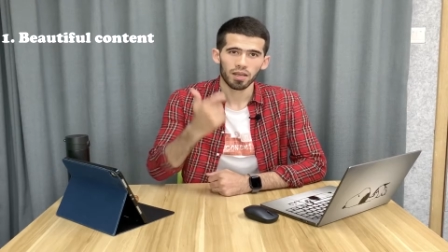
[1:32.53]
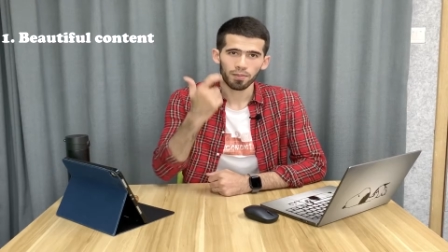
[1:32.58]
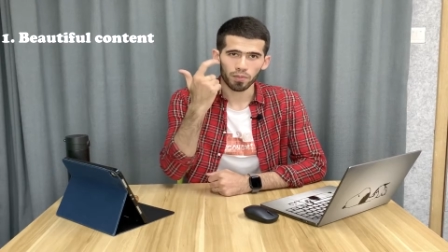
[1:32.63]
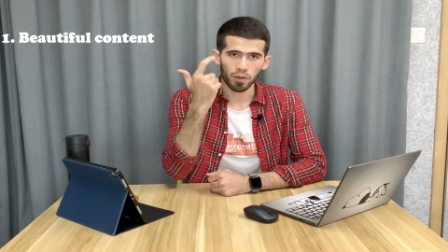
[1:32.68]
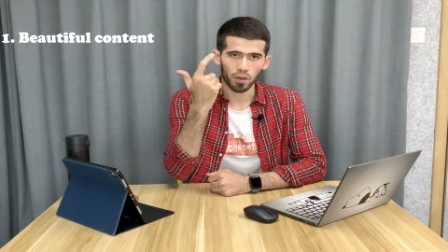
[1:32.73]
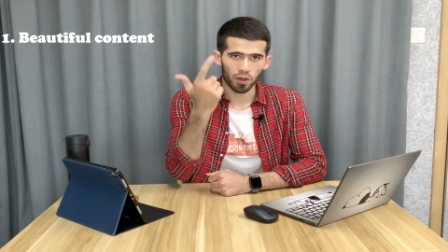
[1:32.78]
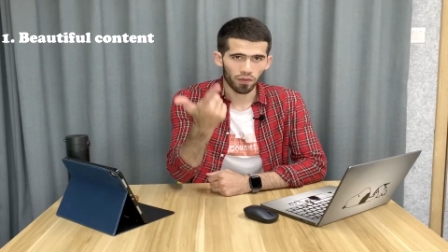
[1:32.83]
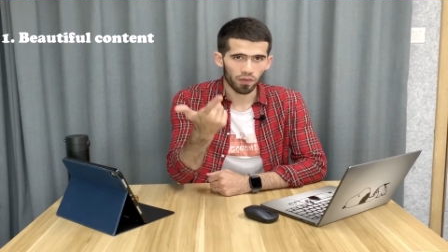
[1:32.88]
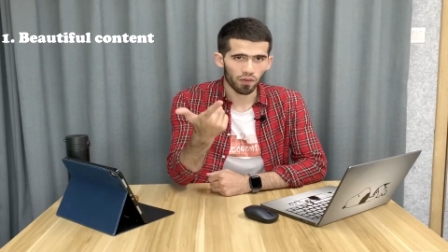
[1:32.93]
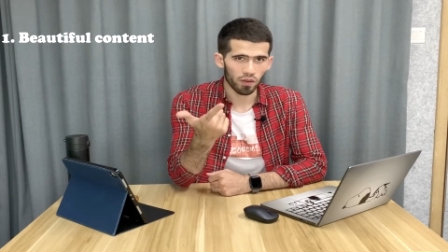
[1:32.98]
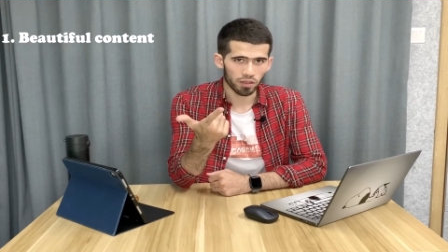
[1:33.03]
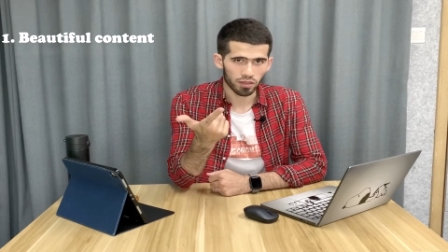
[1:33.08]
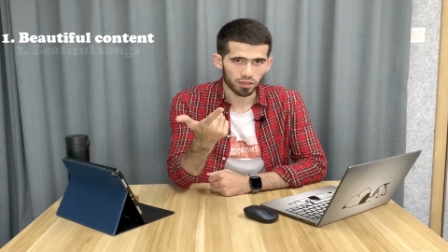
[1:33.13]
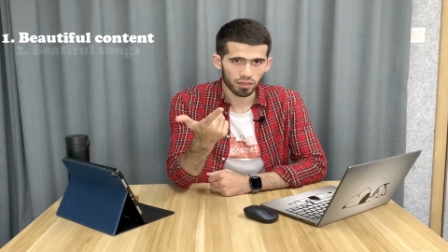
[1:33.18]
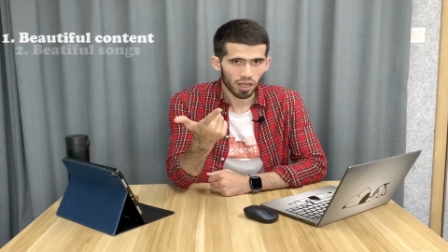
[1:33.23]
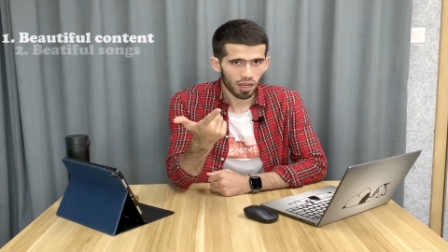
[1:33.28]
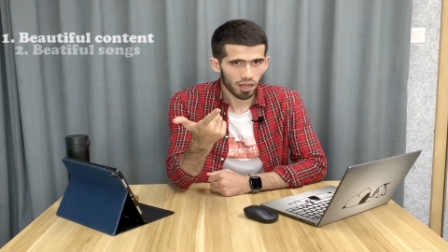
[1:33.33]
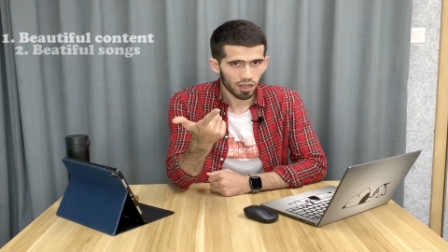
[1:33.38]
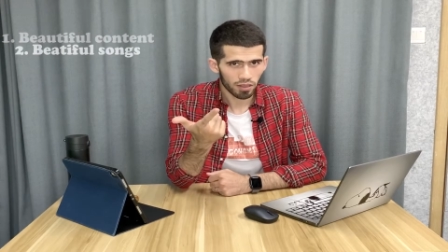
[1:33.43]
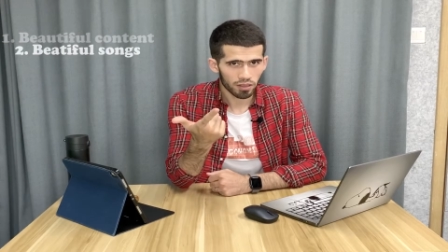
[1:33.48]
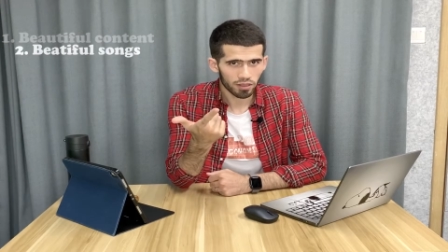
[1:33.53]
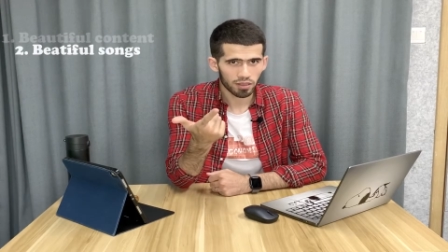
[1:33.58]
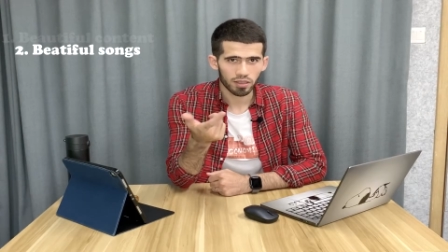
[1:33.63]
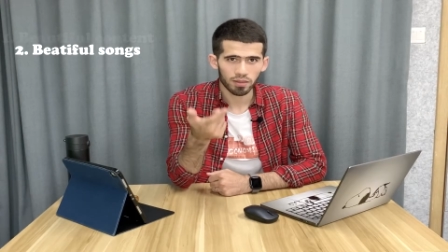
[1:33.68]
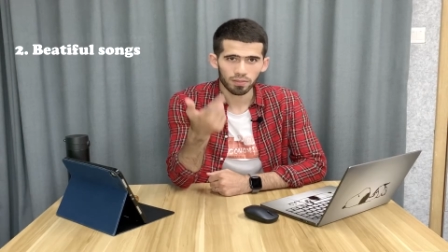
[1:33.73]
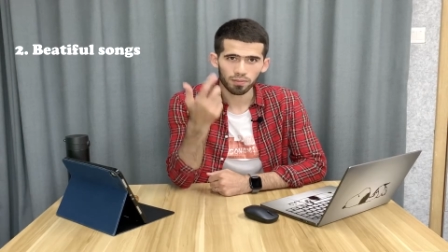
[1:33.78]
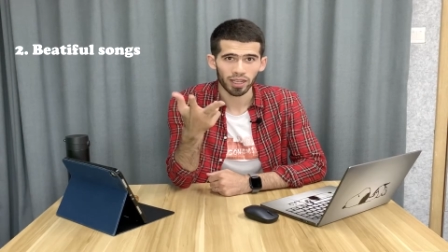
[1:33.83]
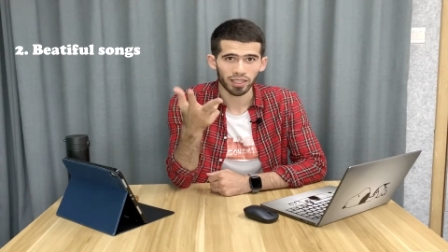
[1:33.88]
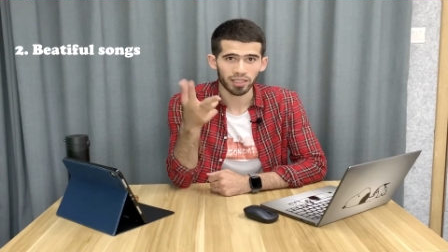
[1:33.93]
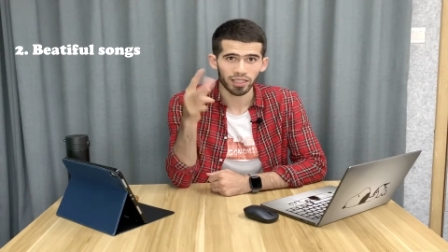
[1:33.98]
Beautiful
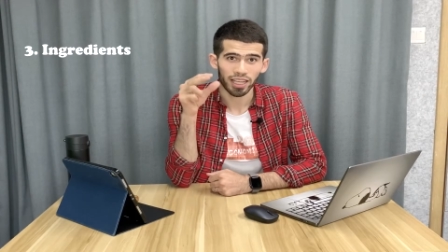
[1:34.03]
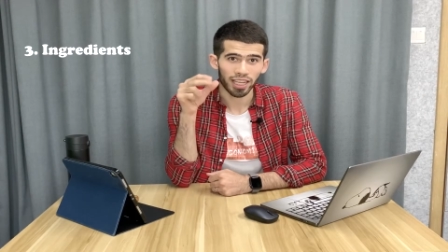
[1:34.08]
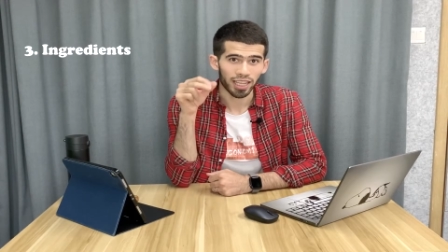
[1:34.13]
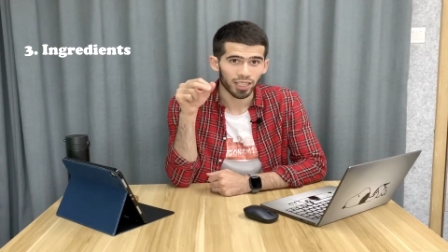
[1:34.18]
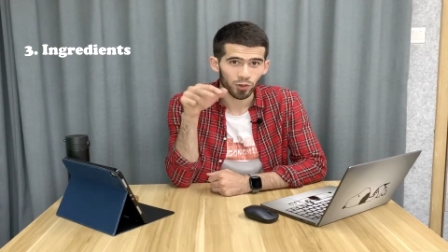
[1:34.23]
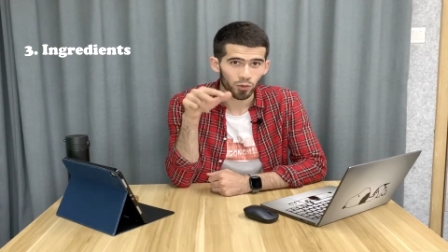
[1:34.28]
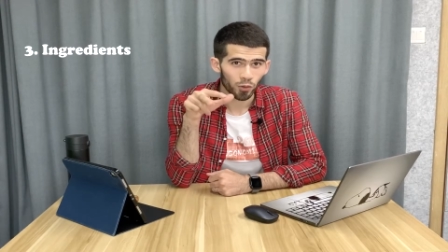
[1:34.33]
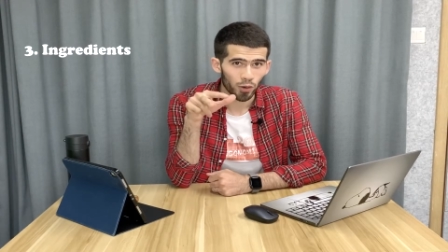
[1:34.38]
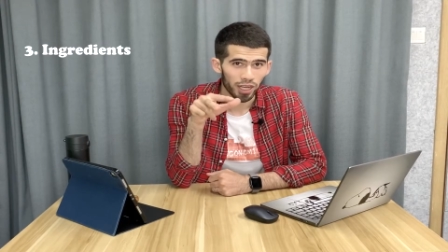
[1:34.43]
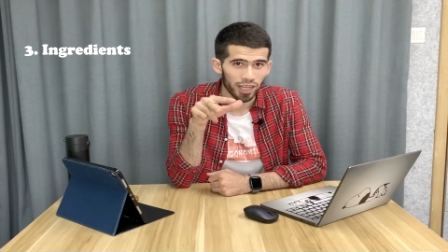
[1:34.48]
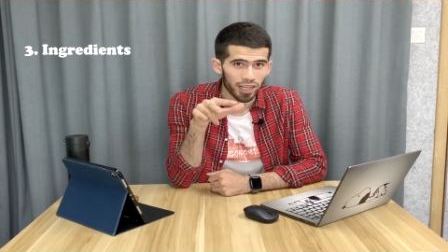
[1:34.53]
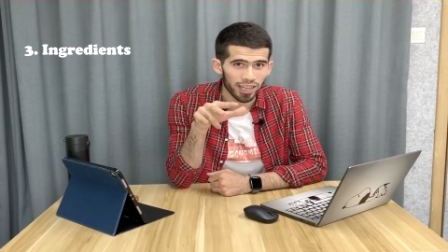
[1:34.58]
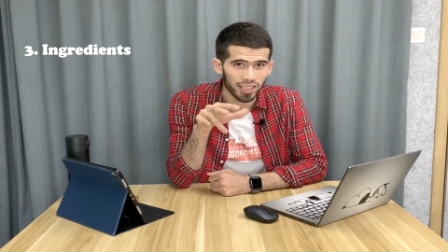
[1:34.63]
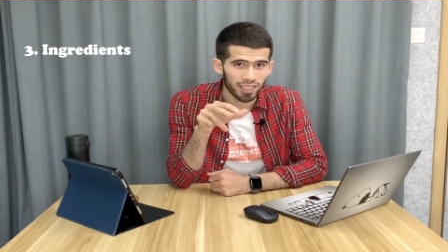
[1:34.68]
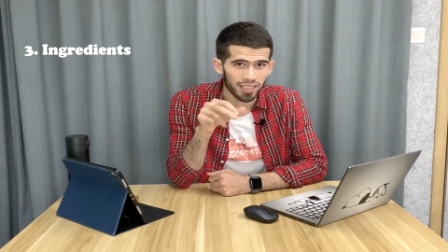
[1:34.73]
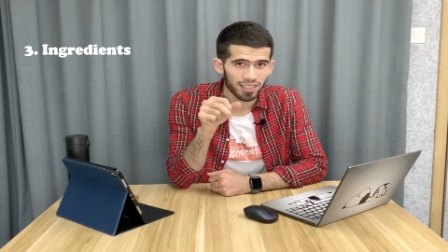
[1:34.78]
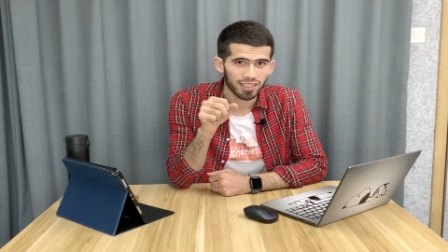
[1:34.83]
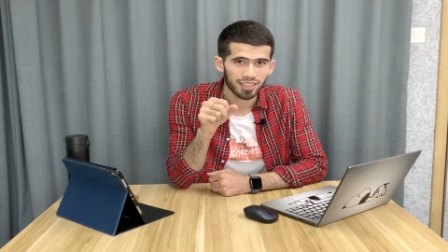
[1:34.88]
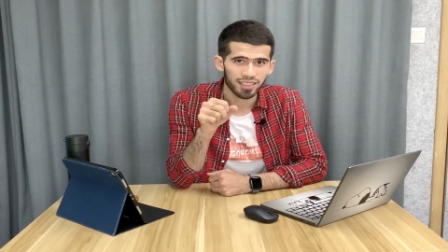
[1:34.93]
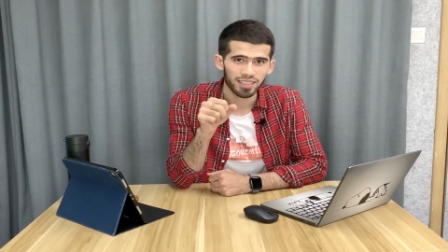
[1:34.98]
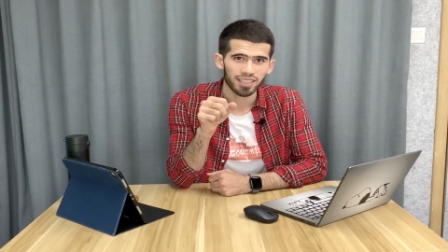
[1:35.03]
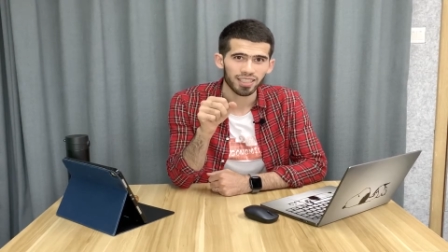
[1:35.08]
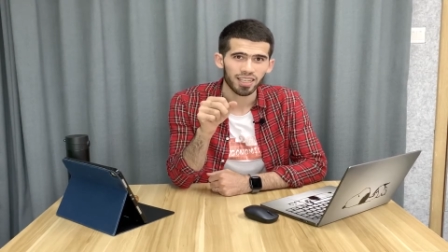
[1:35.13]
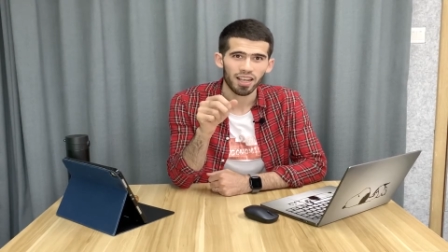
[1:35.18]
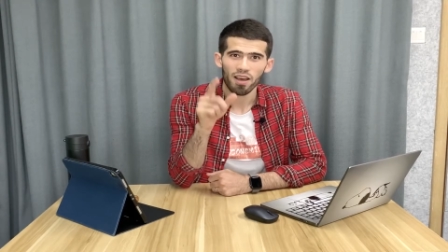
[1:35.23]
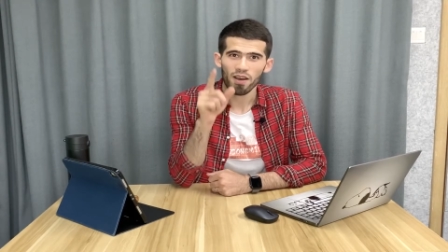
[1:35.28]
songs, right? Ingredients